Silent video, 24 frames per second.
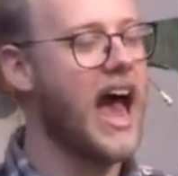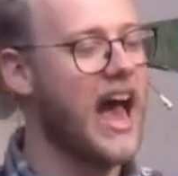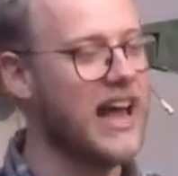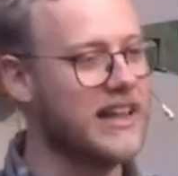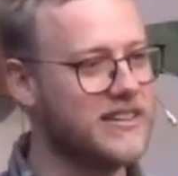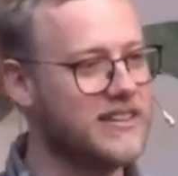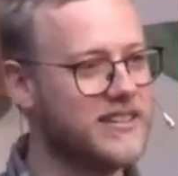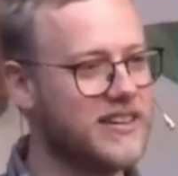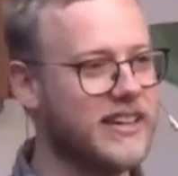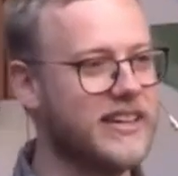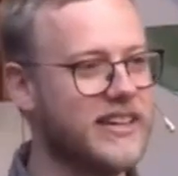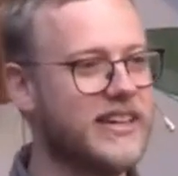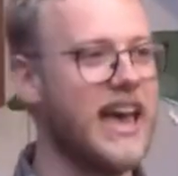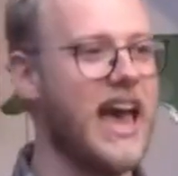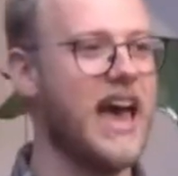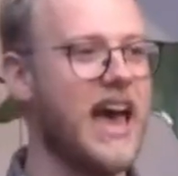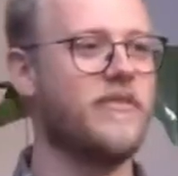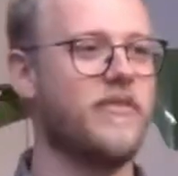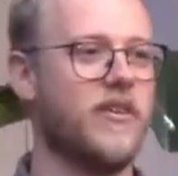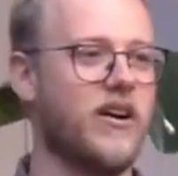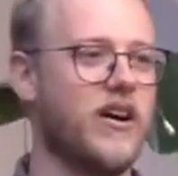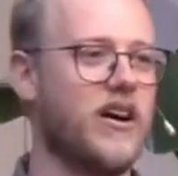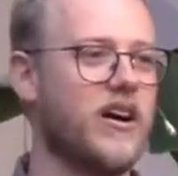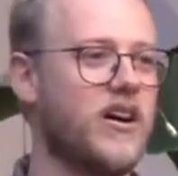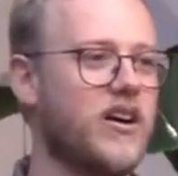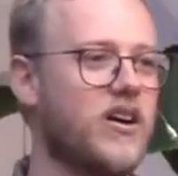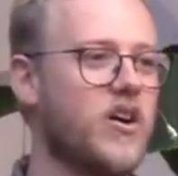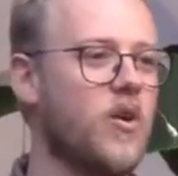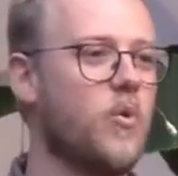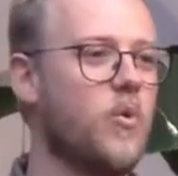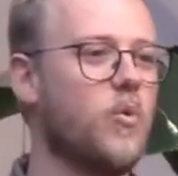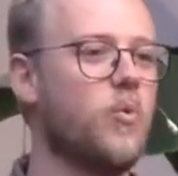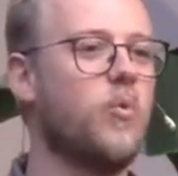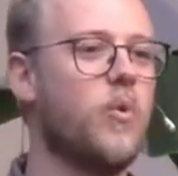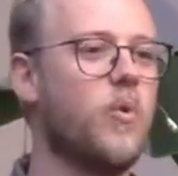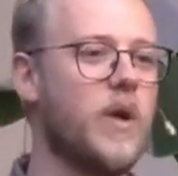and together
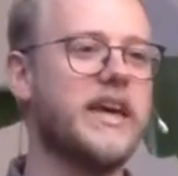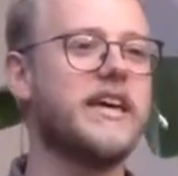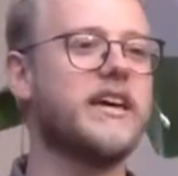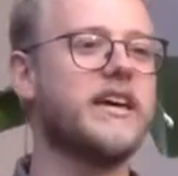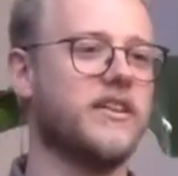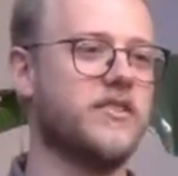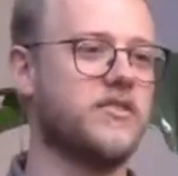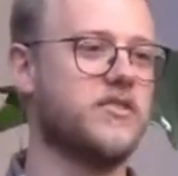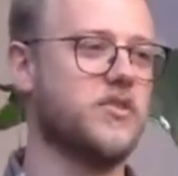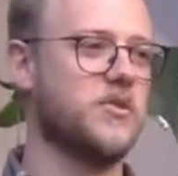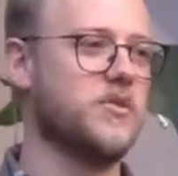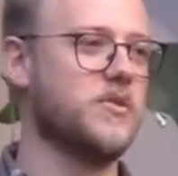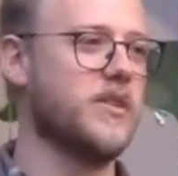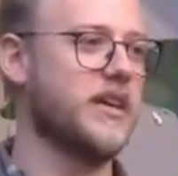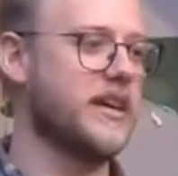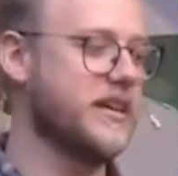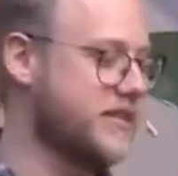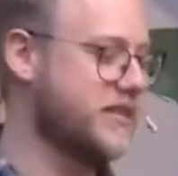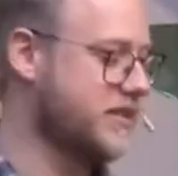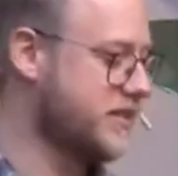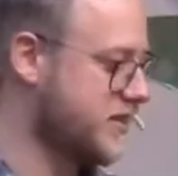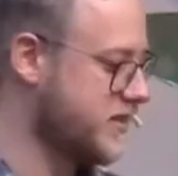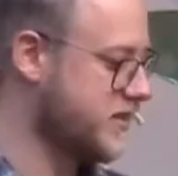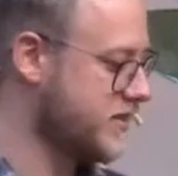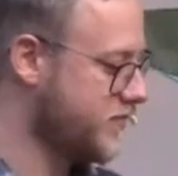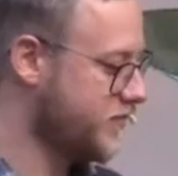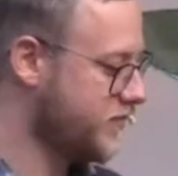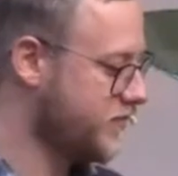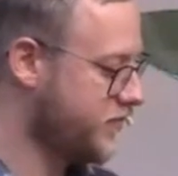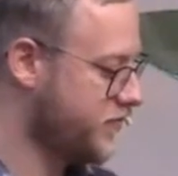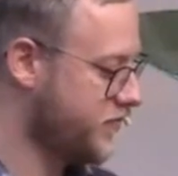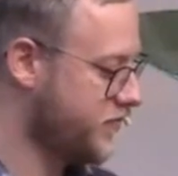we can do this.